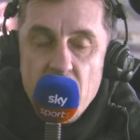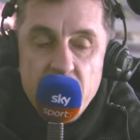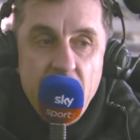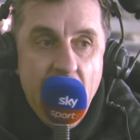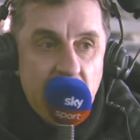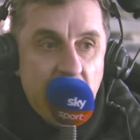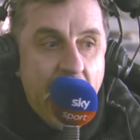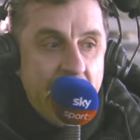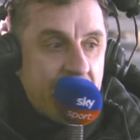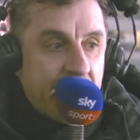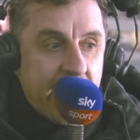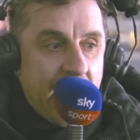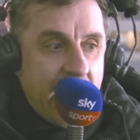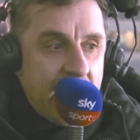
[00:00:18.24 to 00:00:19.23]
Yeah, I like
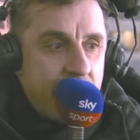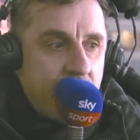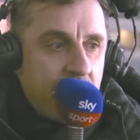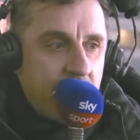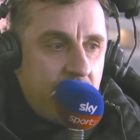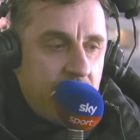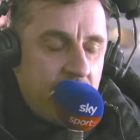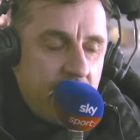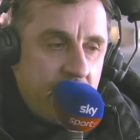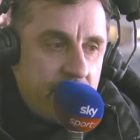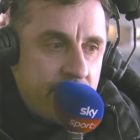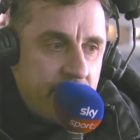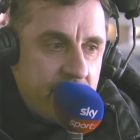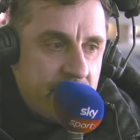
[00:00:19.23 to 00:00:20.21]
the game
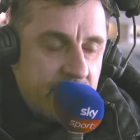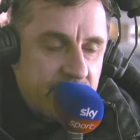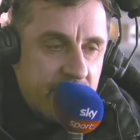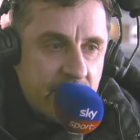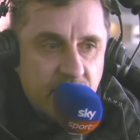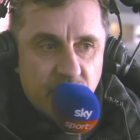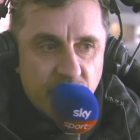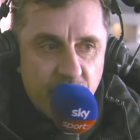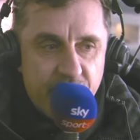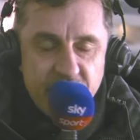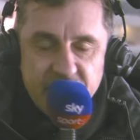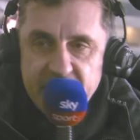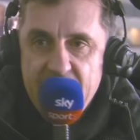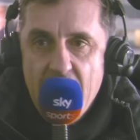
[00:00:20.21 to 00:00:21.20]
in the sense of the
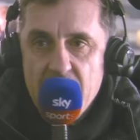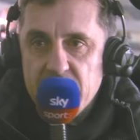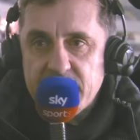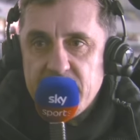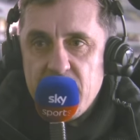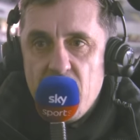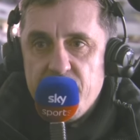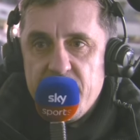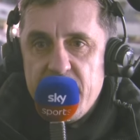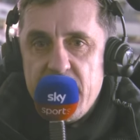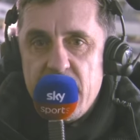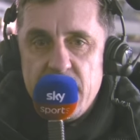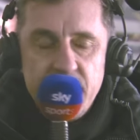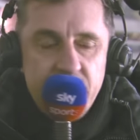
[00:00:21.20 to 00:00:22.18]
physicality of
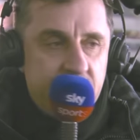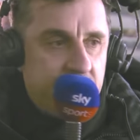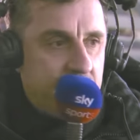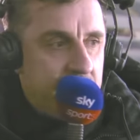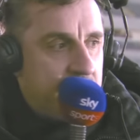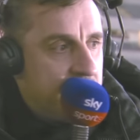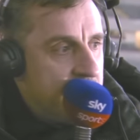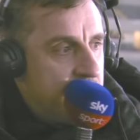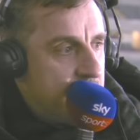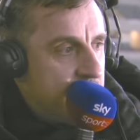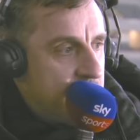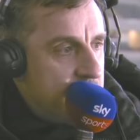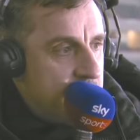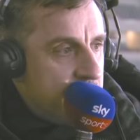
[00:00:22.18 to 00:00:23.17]
it and the
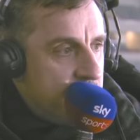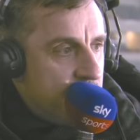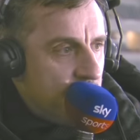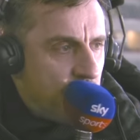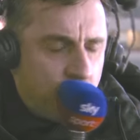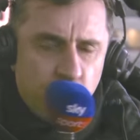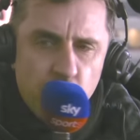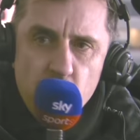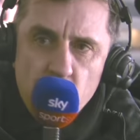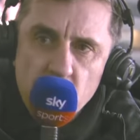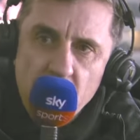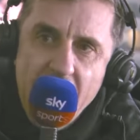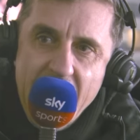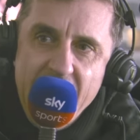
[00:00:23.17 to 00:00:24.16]

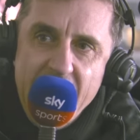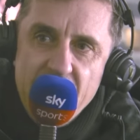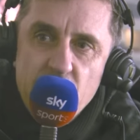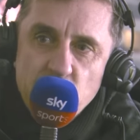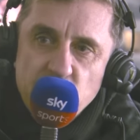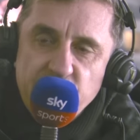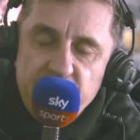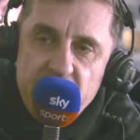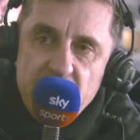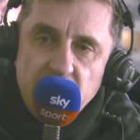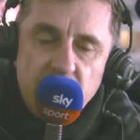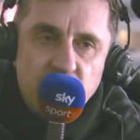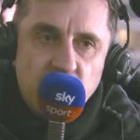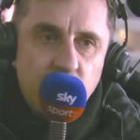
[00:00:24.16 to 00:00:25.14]
struggle. I always
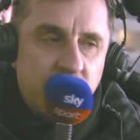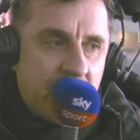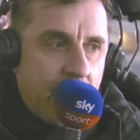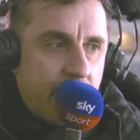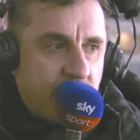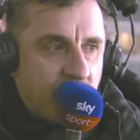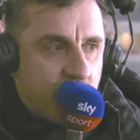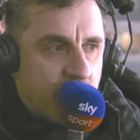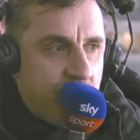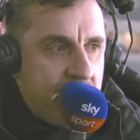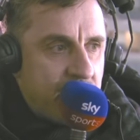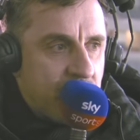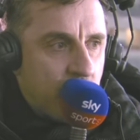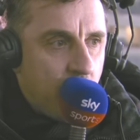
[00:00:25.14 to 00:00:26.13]
feel that sometimes it's
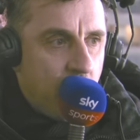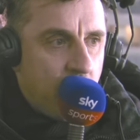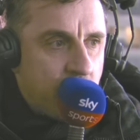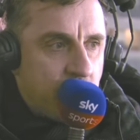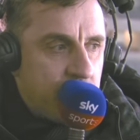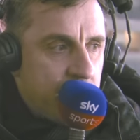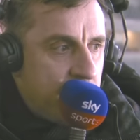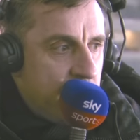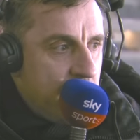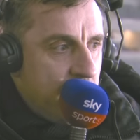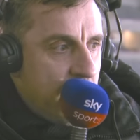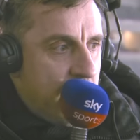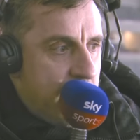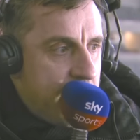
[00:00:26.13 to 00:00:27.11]
great to watch
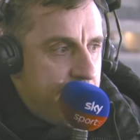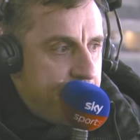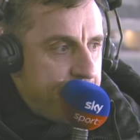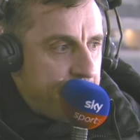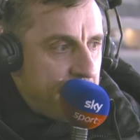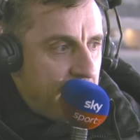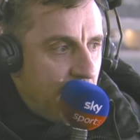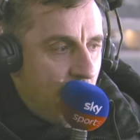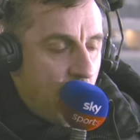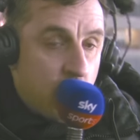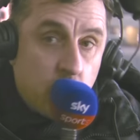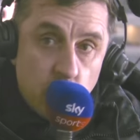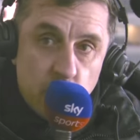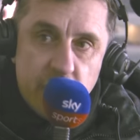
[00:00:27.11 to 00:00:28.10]
a
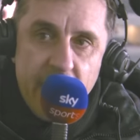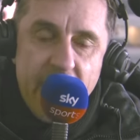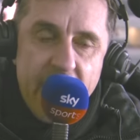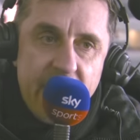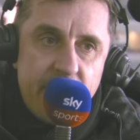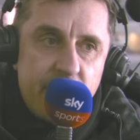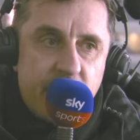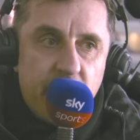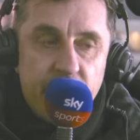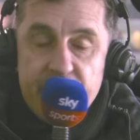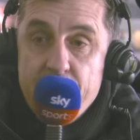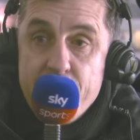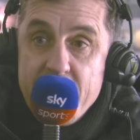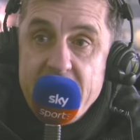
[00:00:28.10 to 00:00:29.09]
good game.
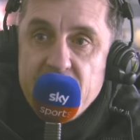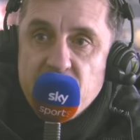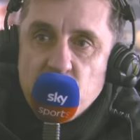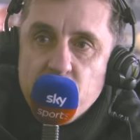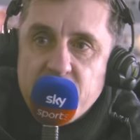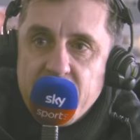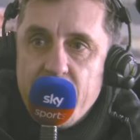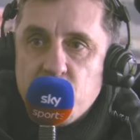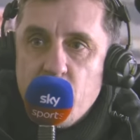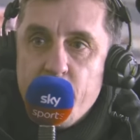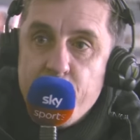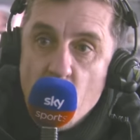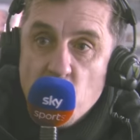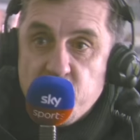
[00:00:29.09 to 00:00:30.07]
For me, is sometimes
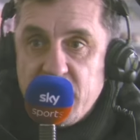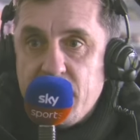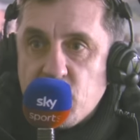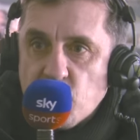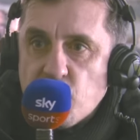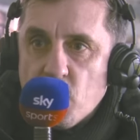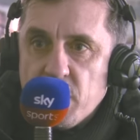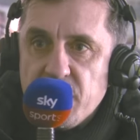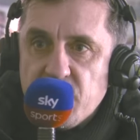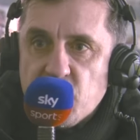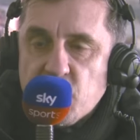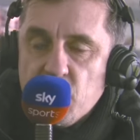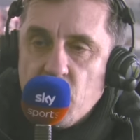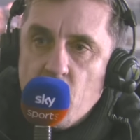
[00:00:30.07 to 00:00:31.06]
when both teams are struggling
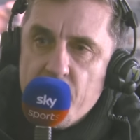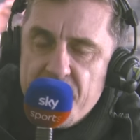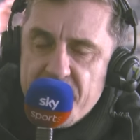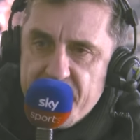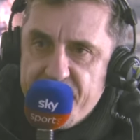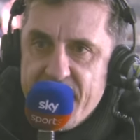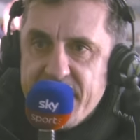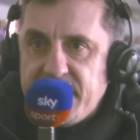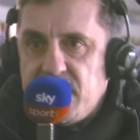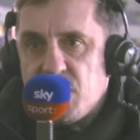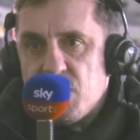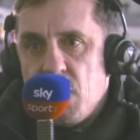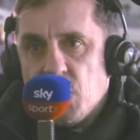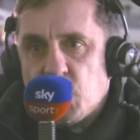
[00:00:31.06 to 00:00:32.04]
to score, when the
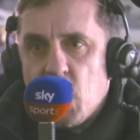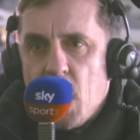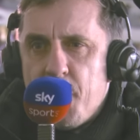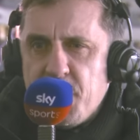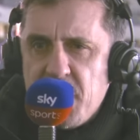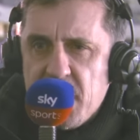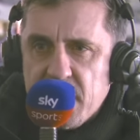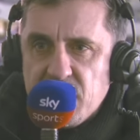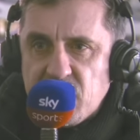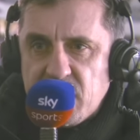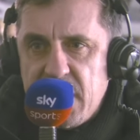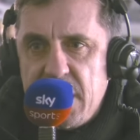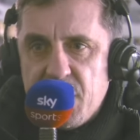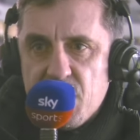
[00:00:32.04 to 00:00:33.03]
defences are on top, and you can
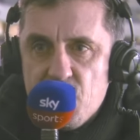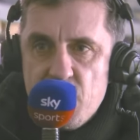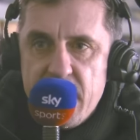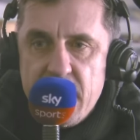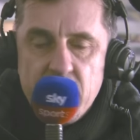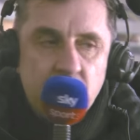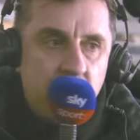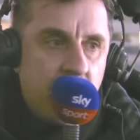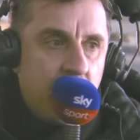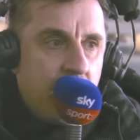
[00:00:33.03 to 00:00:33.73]
see the real